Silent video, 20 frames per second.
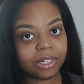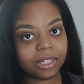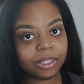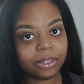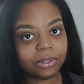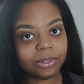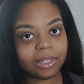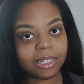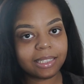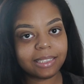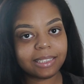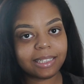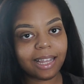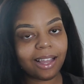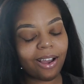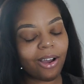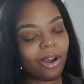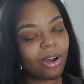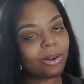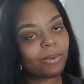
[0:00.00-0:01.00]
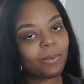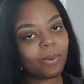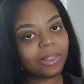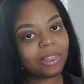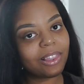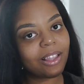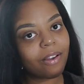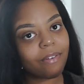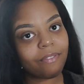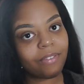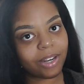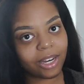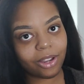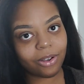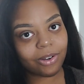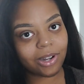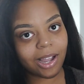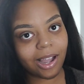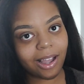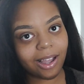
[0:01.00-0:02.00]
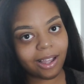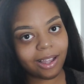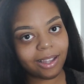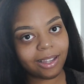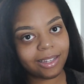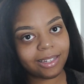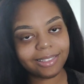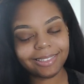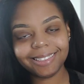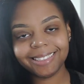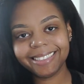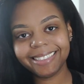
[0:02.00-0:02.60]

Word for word: ado, let's get on with the video, guys.